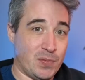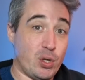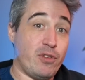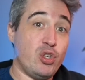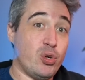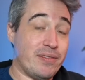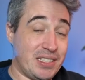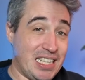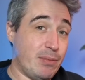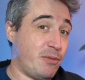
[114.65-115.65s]
So if you do have a
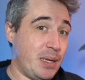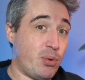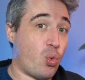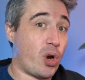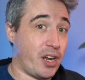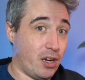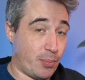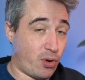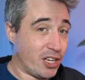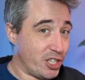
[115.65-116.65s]
team of people working on
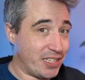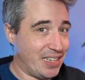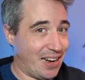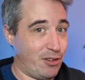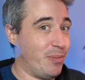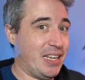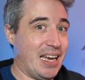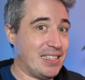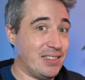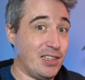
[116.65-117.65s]
a project and everybody
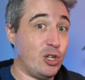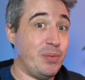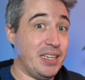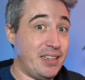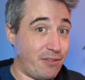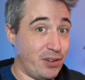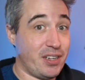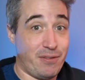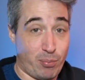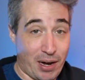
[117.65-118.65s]
has a little bit different
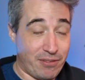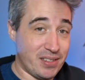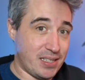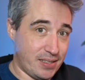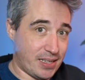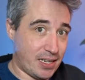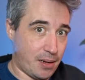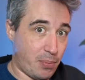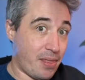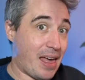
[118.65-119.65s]
of preferences set up,